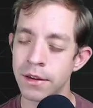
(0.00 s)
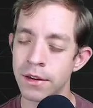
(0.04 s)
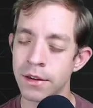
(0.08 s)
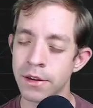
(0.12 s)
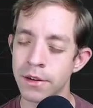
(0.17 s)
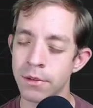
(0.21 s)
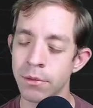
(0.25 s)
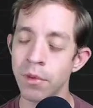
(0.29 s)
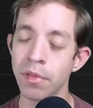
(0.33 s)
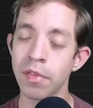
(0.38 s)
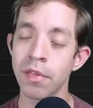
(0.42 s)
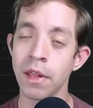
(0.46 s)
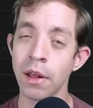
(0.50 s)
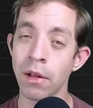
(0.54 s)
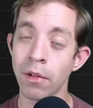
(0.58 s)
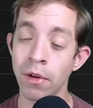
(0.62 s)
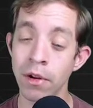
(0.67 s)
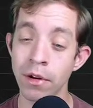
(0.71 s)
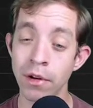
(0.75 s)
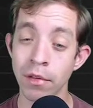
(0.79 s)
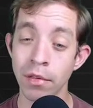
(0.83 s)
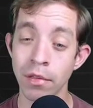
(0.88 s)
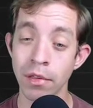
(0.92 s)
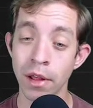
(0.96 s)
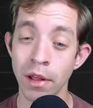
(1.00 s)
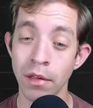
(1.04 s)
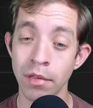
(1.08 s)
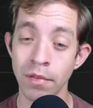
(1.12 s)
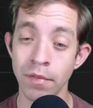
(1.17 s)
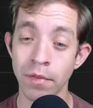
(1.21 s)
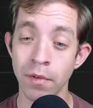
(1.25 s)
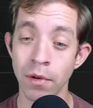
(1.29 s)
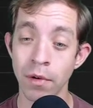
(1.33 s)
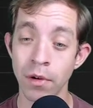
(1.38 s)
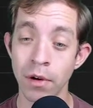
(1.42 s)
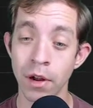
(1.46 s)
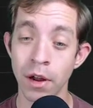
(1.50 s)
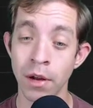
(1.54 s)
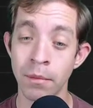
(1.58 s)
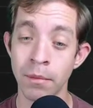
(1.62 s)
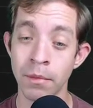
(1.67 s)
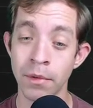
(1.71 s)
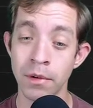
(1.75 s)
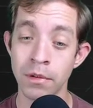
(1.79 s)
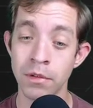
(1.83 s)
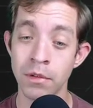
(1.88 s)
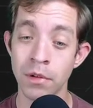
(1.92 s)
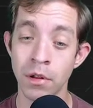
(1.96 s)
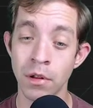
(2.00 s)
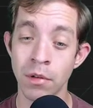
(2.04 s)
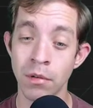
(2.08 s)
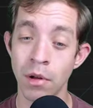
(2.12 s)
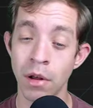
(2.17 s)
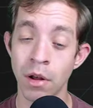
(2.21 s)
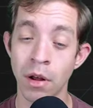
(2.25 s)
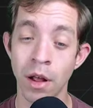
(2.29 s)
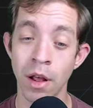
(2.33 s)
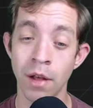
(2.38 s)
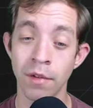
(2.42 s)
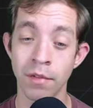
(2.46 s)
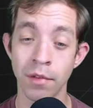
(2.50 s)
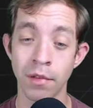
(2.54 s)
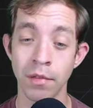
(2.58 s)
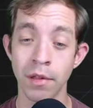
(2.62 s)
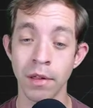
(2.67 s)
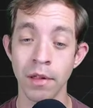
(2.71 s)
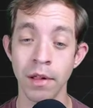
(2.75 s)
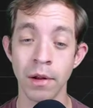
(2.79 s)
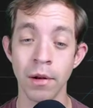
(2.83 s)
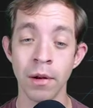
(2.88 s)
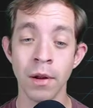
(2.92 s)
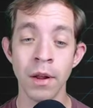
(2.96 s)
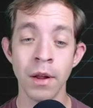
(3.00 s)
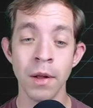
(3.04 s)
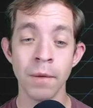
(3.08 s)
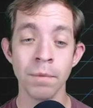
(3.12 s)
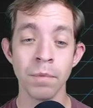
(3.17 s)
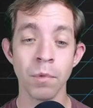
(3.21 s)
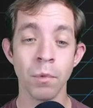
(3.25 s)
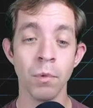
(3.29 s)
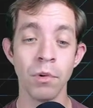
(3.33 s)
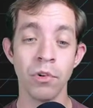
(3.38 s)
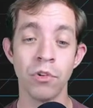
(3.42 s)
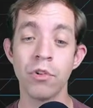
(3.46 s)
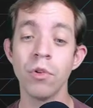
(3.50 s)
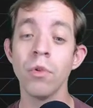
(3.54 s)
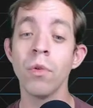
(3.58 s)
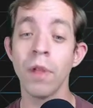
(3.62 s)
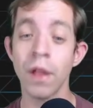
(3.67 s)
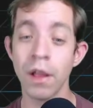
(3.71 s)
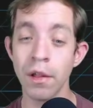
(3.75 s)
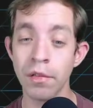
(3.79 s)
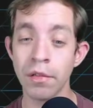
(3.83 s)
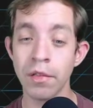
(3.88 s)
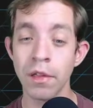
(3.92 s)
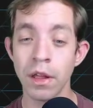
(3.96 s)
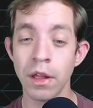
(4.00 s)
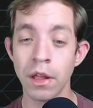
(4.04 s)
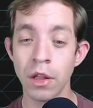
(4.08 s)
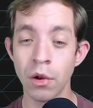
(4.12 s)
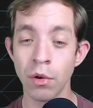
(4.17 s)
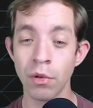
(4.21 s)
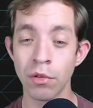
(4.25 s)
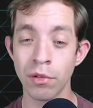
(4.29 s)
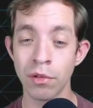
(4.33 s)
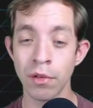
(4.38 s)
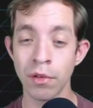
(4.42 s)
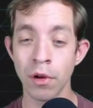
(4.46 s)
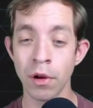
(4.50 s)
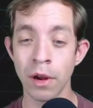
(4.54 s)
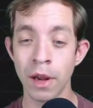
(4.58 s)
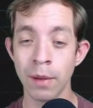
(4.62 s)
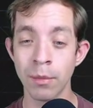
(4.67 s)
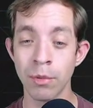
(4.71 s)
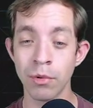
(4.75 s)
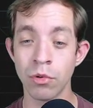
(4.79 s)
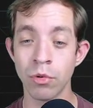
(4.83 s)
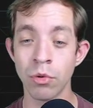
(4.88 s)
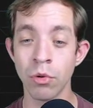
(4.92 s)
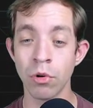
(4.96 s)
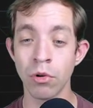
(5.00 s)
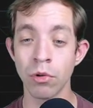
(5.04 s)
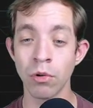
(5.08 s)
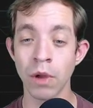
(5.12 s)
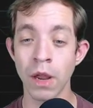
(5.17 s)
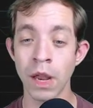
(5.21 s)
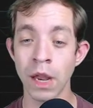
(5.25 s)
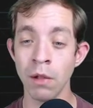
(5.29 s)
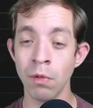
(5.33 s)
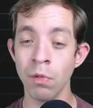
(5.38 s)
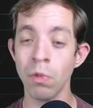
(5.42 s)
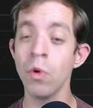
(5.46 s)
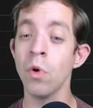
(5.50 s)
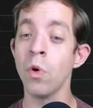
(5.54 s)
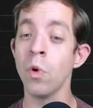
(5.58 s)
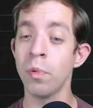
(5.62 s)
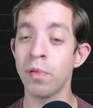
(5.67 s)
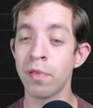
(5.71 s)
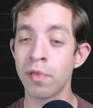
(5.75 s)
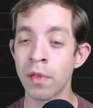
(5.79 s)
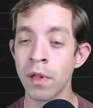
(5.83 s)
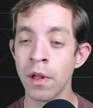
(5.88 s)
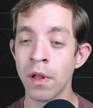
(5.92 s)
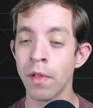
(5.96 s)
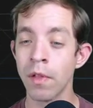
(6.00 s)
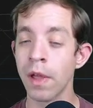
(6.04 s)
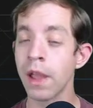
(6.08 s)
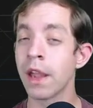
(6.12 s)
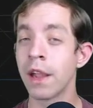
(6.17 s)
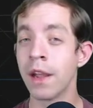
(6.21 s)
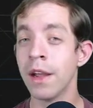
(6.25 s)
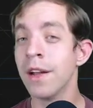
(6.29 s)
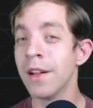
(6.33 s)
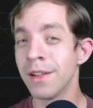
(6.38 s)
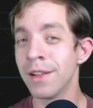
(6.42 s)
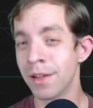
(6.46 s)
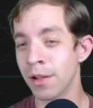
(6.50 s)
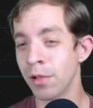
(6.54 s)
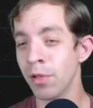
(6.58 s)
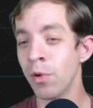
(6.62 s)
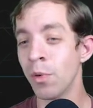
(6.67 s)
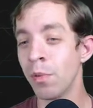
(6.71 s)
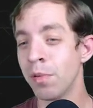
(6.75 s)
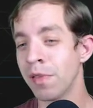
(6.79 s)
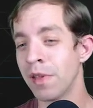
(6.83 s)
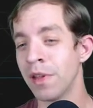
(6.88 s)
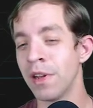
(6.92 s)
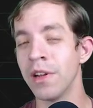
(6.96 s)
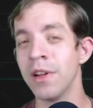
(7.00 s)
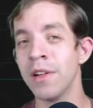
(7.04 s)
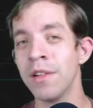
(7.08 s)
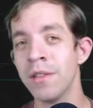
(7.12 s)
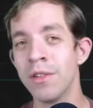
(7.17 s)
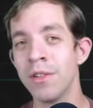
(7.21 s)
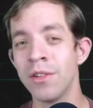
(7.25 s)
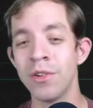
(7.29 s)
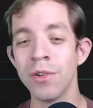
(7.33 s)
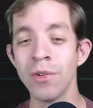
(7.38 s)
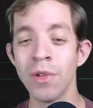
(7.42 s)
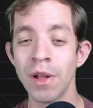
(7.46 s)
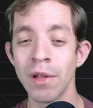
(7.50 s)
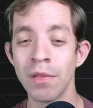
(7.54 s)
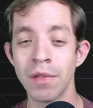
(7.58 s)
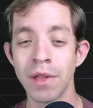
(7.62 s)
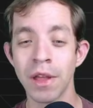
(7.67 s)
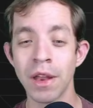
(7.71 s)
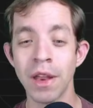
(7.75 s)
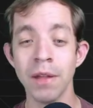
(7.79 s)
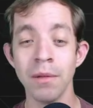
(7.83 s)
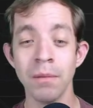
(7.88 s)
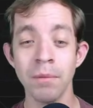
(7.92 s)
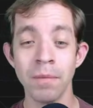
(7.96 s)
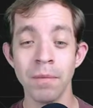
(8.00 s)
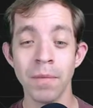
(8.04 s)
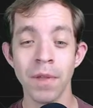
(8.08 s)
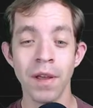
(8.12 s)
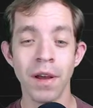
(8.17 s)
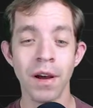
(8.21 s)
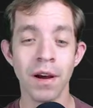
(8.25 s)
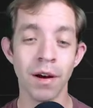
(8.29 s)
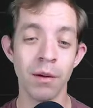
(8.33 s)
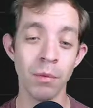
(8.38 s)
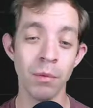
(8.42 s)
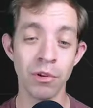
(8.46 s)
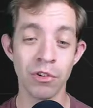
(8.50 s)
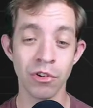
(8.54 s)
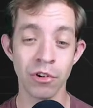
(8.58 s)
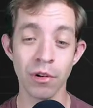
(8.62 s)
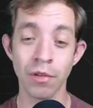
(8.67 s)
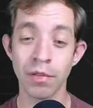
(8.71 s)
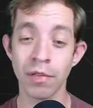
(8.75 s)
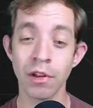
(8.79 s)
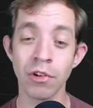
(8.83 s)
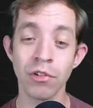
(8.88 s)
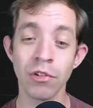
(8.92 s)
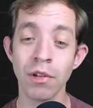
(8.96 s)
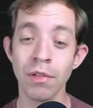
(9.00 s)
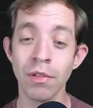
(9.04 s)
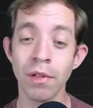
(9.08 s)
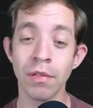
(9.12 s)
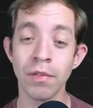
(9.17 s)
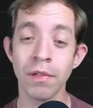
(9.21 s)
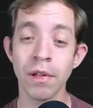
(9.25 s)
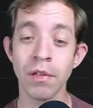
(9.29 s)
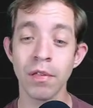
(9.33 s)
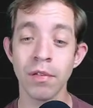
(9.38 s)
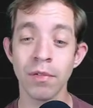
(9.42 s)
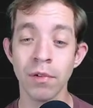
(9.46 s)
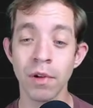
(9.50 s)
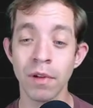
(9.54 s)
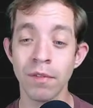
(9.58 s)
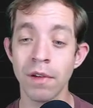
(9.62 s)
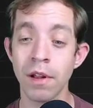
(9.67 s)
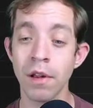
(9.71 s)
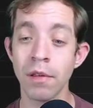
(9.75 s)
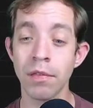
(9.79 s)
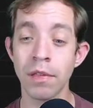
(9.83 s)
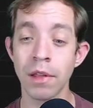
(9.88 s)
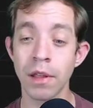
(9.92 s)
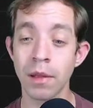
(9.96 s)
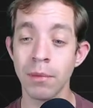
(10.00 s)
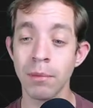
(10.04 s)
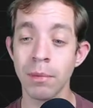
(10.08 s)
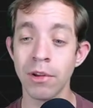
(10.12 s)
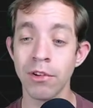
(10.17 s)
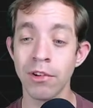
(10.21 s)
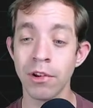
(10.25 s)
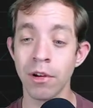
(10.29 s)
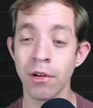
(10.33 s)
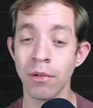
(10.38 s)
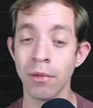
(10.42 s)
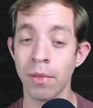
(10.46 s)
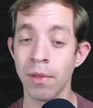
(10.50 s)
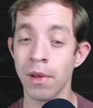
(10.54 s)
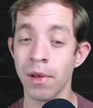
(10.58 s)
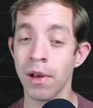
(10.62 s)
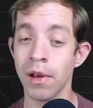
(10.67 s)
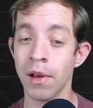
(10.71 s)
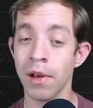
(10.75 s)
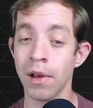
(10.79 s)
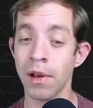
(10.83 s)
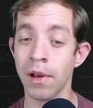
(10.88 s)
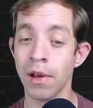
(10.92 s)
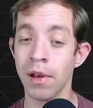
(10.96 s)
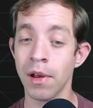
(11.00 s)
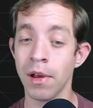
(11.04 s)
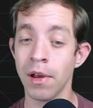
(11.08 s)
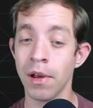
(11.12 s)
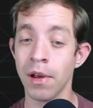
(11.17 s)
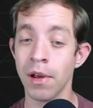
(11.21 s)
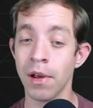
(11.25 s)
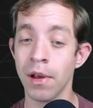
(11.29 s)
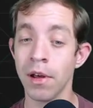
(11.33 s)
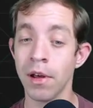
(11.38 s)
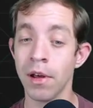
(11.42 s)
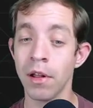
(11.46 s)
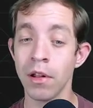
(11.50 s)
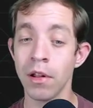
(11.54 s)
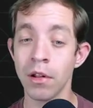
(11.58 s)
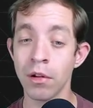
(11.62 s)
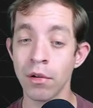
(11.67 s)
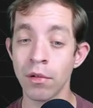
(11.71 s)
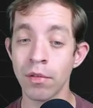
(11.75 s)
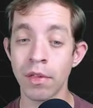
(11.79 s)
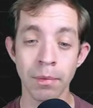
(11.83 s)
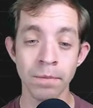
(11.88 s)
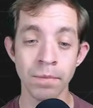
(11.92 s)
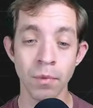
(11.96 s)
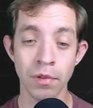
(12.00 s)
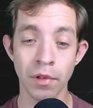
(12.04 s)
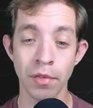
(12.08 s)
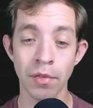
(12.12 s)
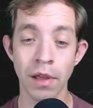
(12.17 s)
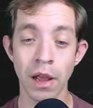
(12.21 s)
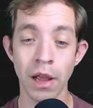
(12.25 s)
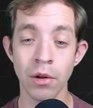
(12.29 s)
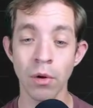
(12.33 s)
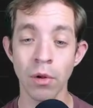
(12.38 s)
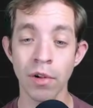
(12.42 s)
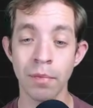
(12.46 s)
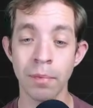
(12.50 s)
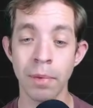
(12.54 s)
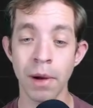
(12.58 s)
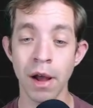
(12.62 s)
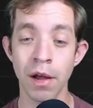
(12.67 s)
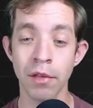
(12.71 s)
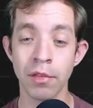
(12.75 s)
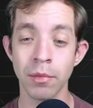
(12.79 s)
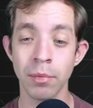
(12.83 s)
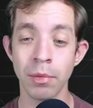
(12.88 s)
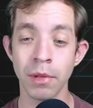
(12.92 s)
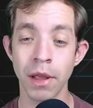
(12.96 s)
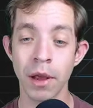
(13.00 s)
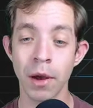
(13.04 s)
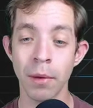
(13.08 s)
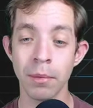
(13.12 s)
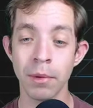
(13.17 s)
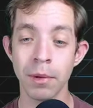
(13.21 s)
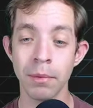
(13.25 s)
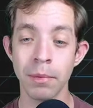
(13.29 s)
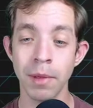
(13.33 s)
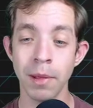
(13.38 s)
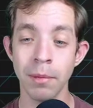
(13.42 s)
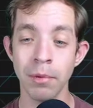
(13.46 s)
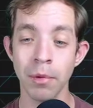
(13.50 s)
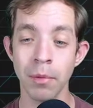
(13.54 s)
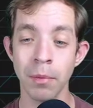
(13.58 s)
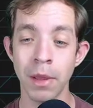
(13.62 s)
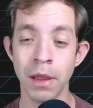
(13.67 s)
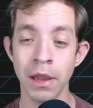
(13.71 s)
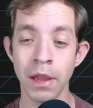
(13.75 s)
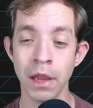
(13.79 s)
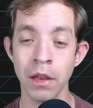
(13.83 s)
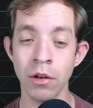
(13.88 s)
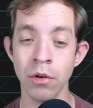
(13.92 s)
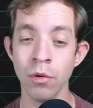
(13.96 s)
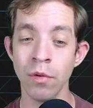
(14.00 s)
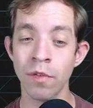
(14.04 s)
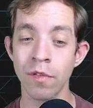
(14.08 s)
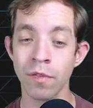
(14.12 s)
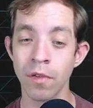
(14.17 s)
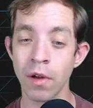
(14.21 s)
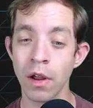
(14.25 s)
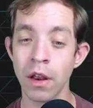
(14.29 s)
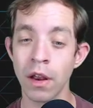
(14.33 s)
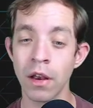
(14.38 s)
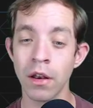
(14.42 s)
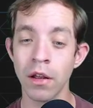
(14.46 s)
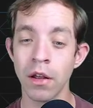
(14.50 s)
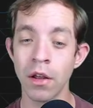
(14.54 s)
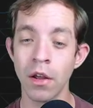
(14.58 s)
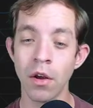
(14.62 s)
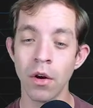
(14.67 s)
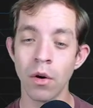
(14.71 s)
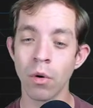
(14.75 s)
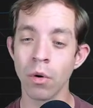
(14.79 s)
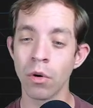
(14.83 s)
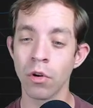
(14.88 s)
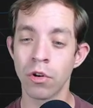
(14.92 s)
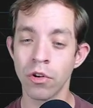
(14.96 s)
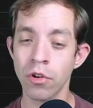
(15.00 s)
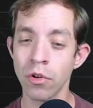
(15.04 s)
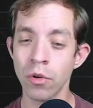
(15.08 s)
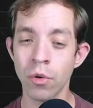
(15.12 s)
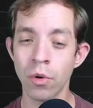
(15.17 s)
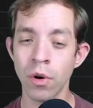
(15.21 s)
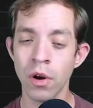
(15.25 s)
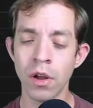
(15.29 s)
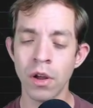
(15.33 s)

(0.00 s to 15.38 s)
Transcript: We'll see how long this lasts for. I'll have to see there. With Shoelace, users are able to create loops, like the loops on a shoelace, get it? Which are essentially listings for events that can be shared with others on the app, with the side goal of possibly helping people make a new friend or two.